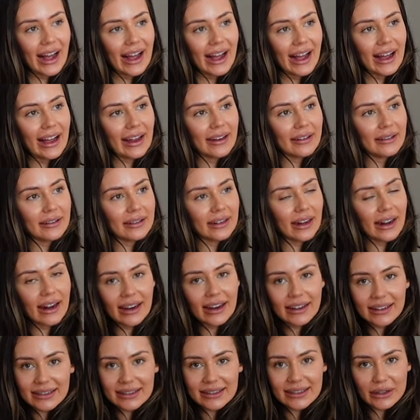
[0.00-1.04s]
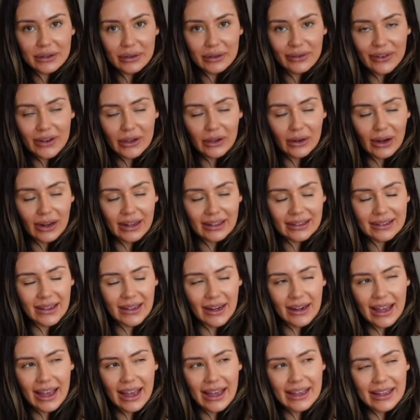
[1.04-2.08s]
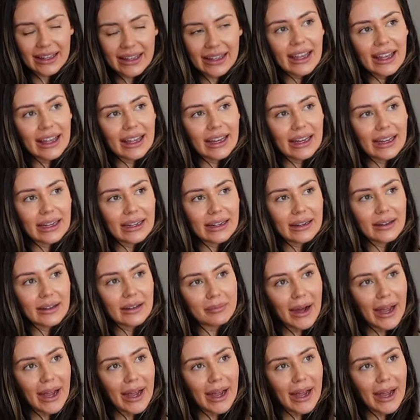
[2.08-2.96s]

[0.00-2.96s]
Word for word: and I can still feel like a slight ache in my